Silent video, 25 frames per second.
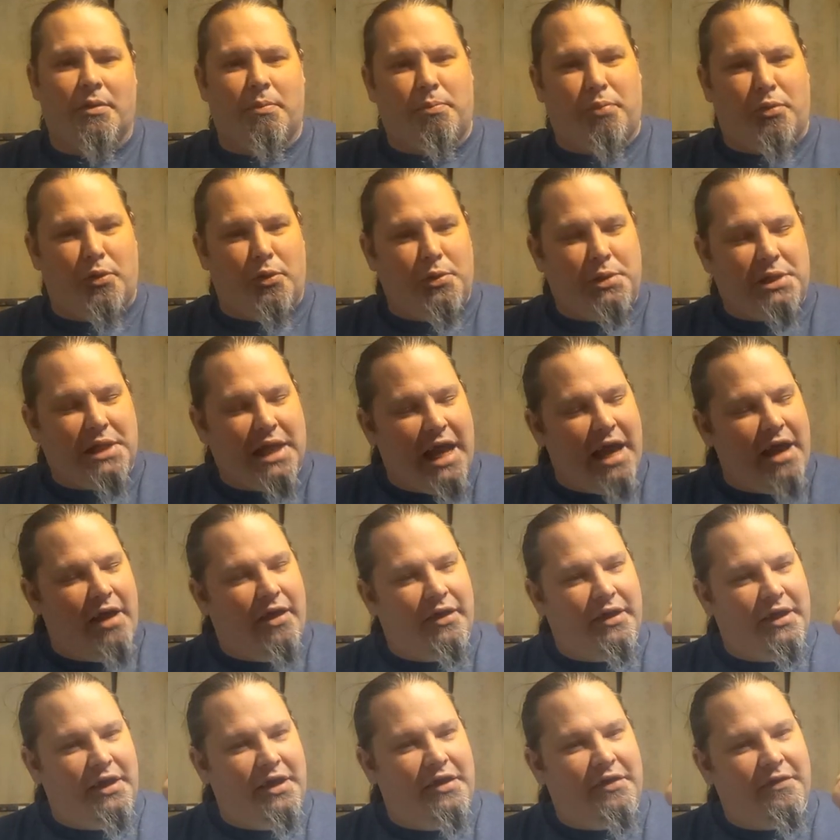
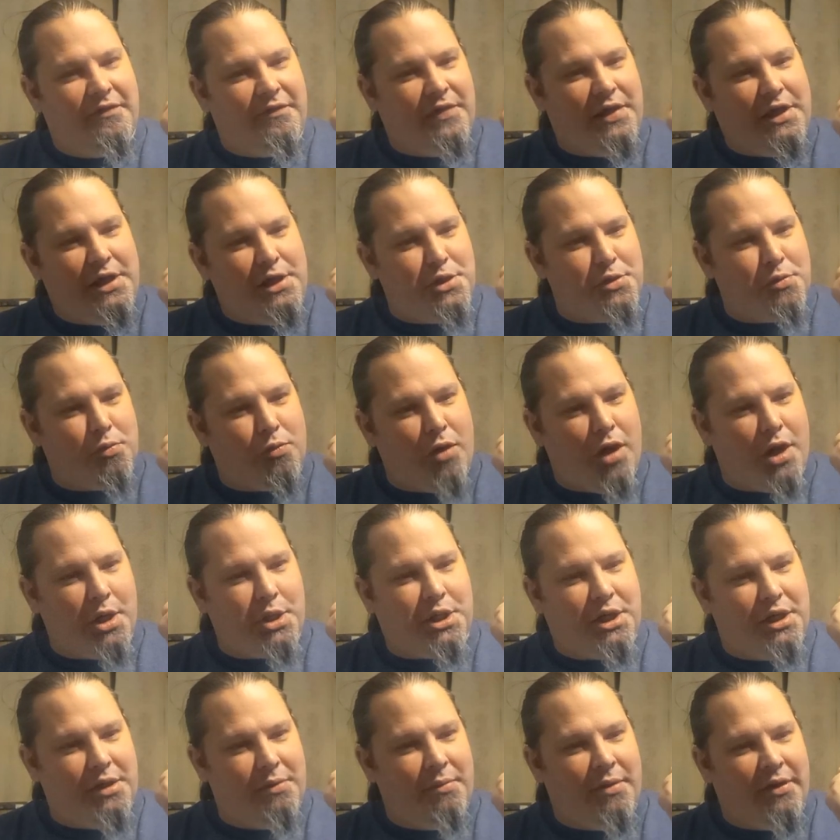brutality of these
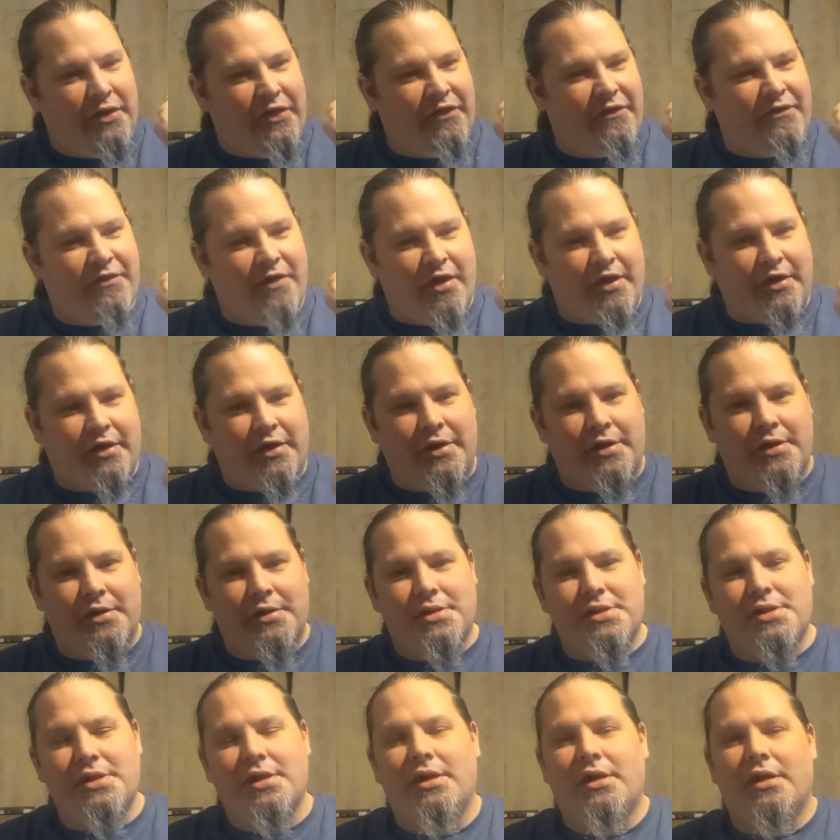Russian
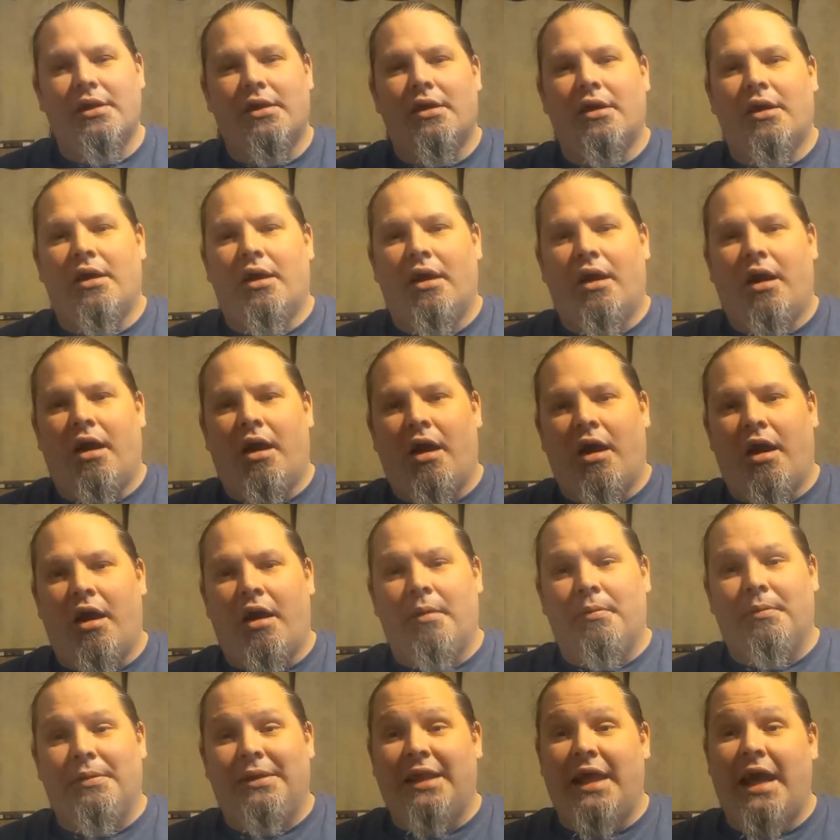motherfuckers.
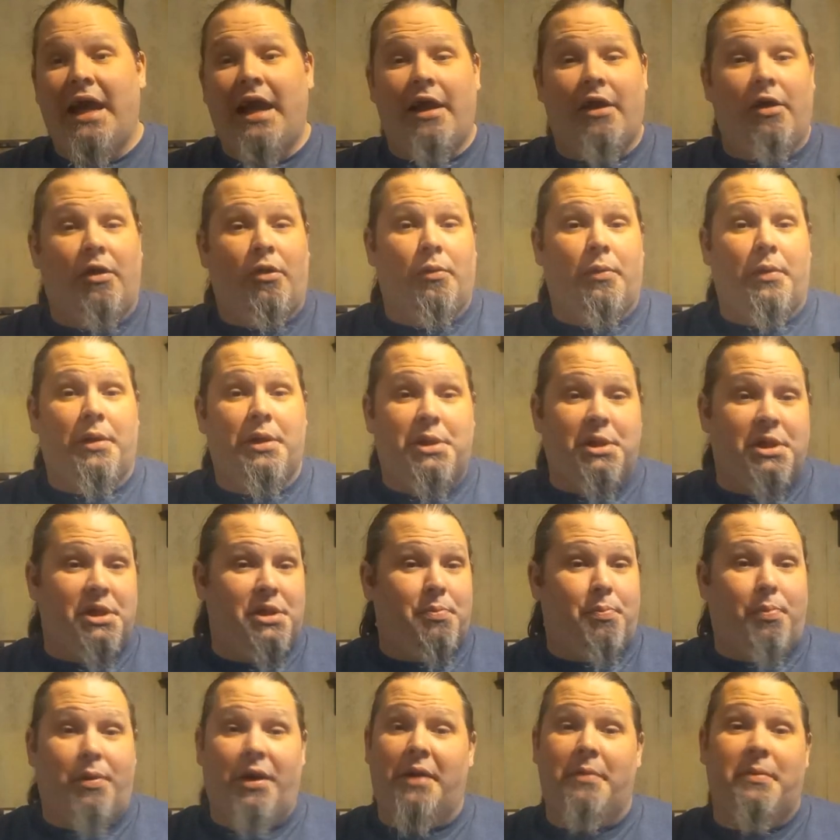Lille, which
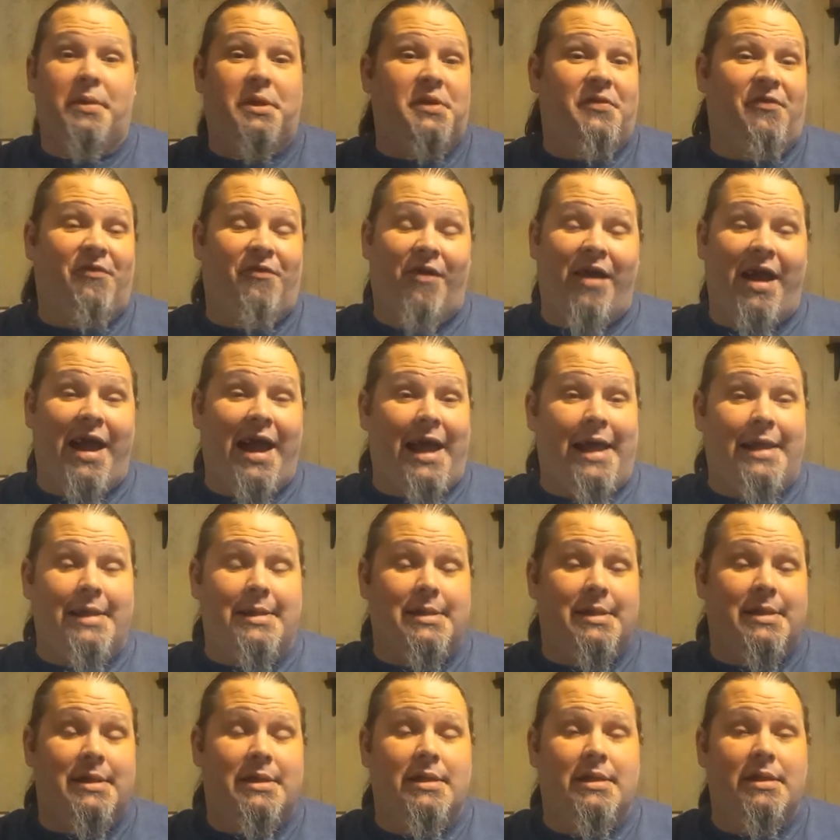is pretty much
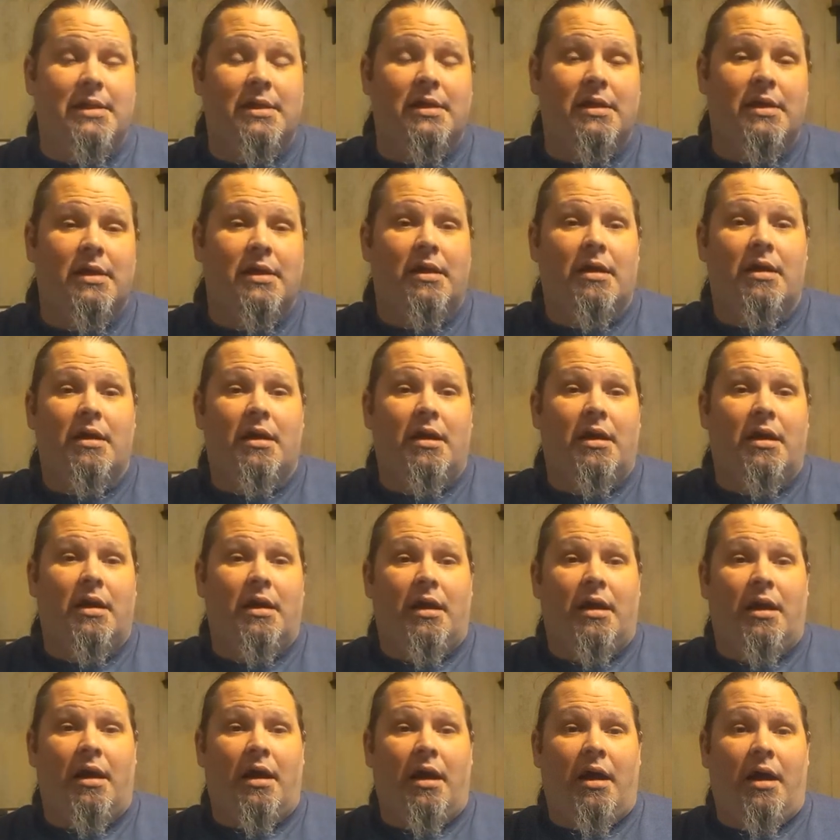France.
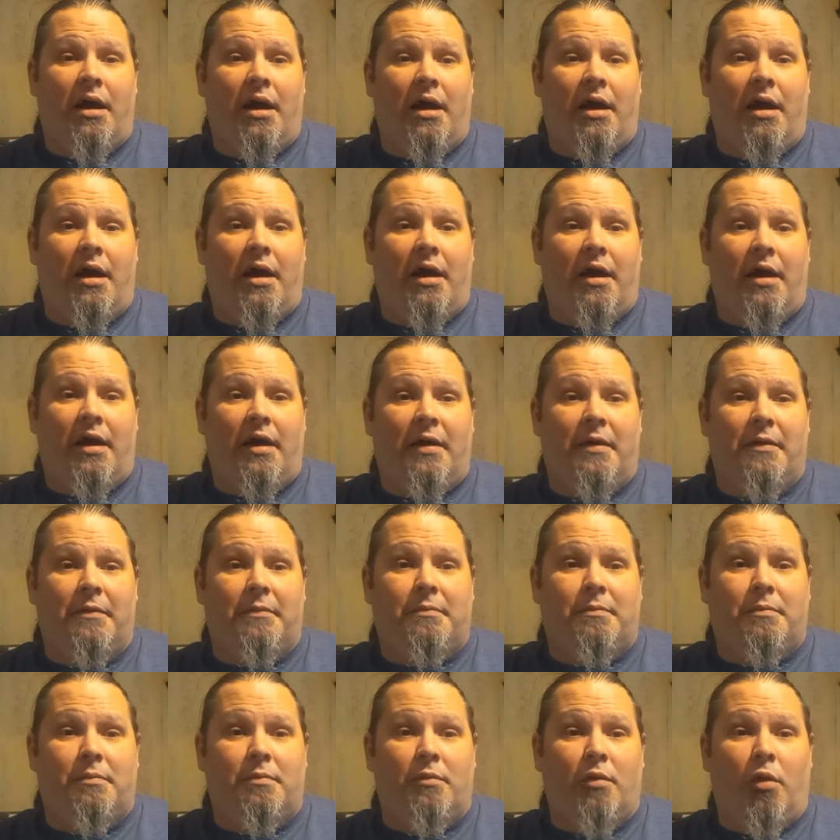
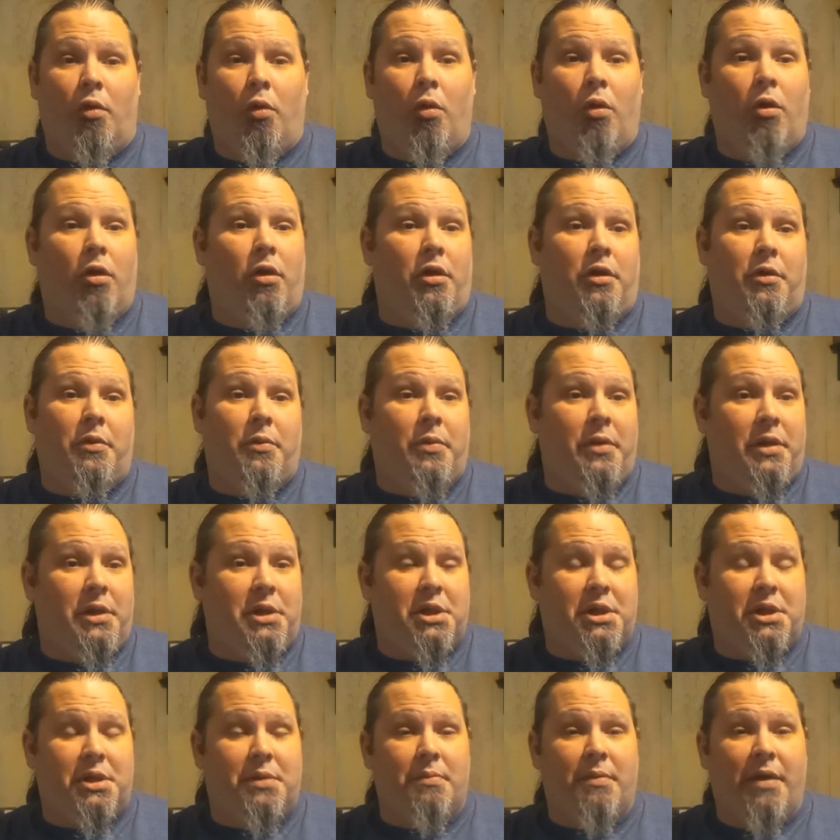Ord,
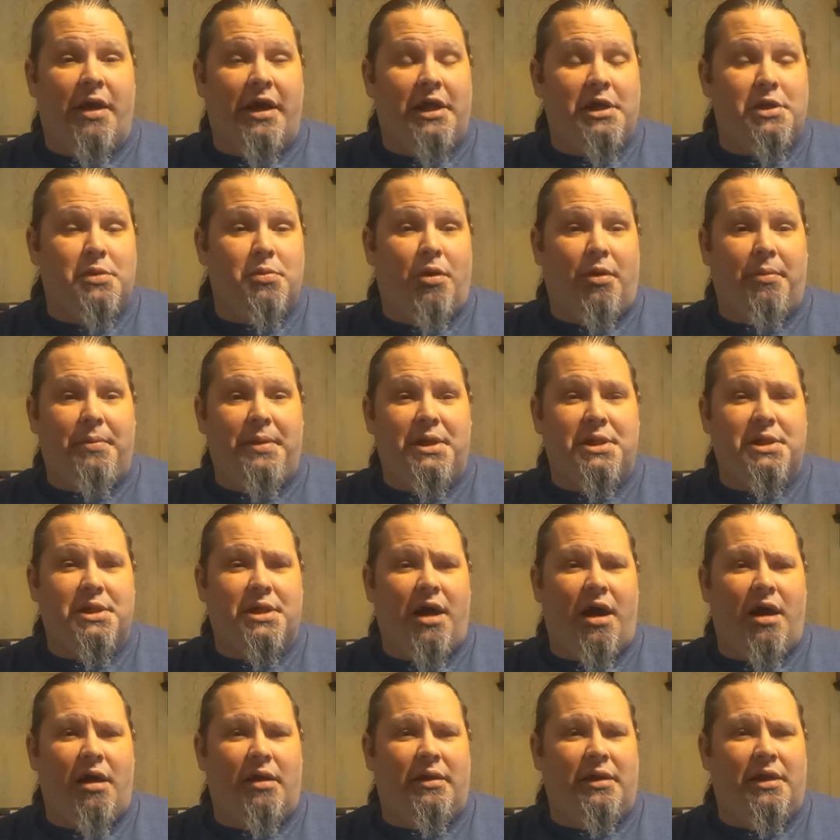which might as well be
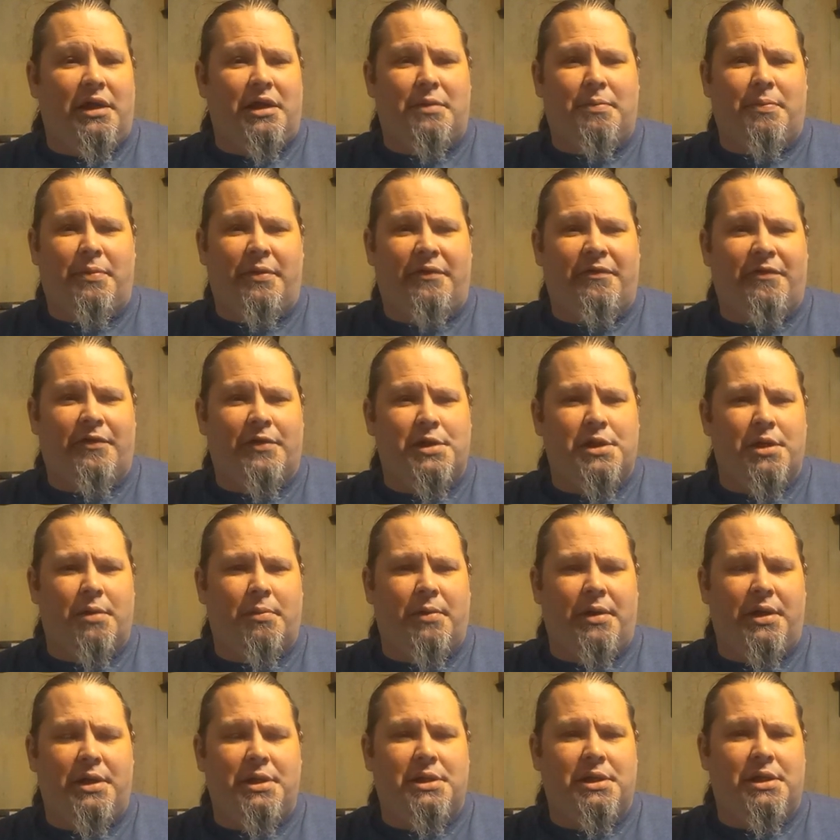Scotland, but for
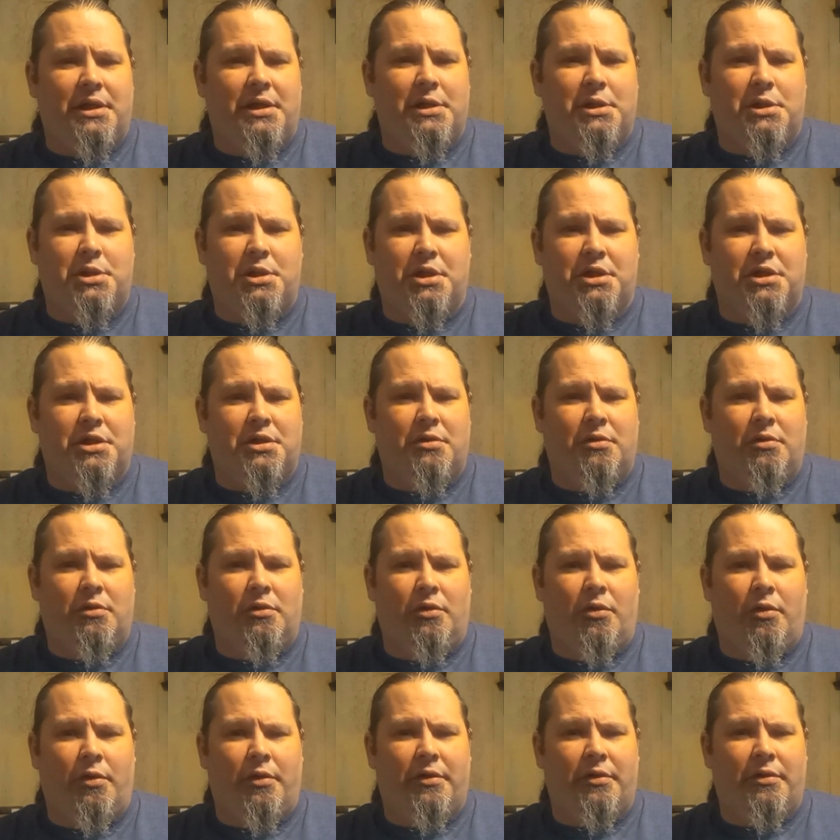some reason is just
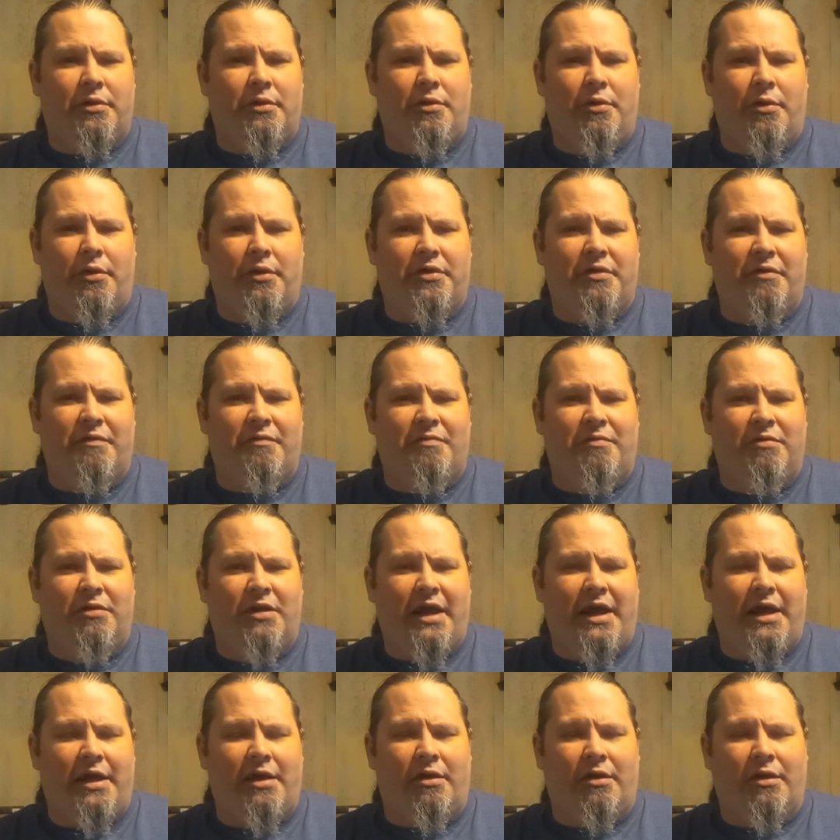north of
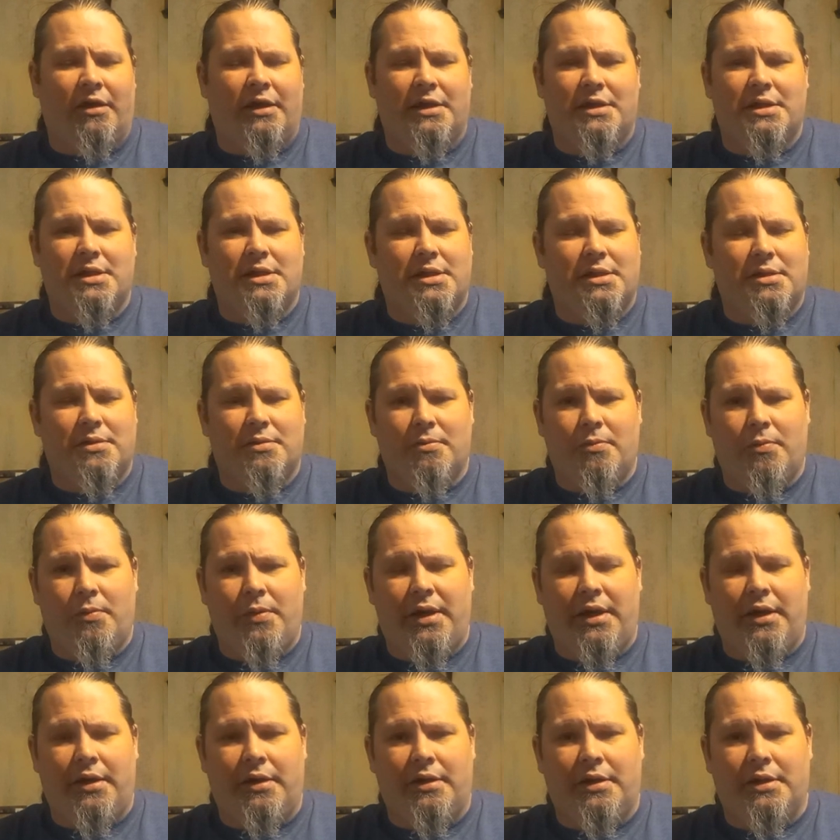Lille. It's
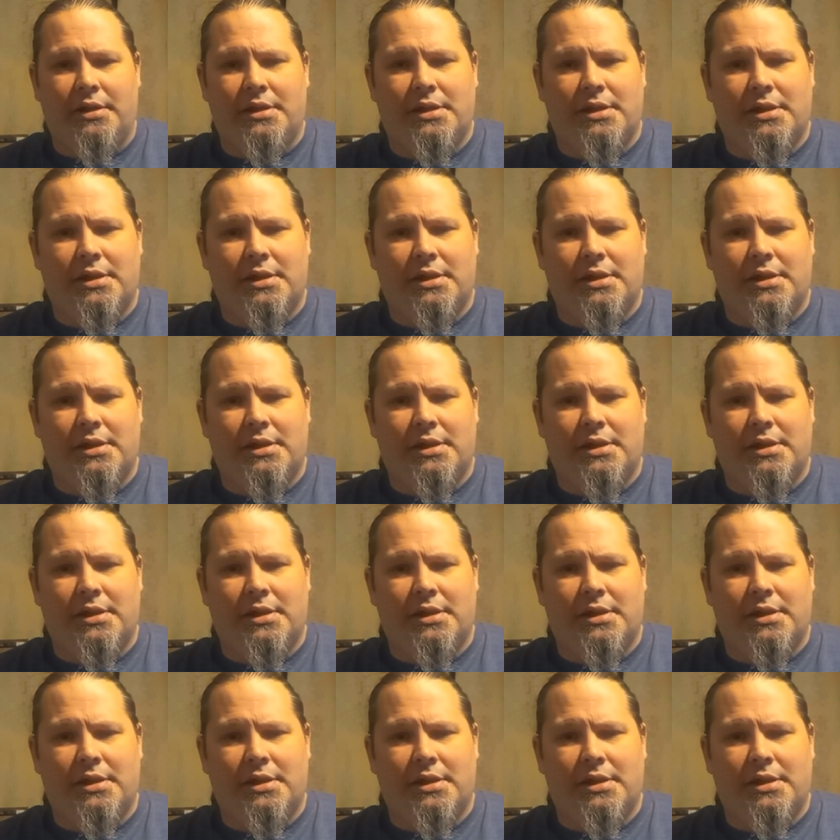weird.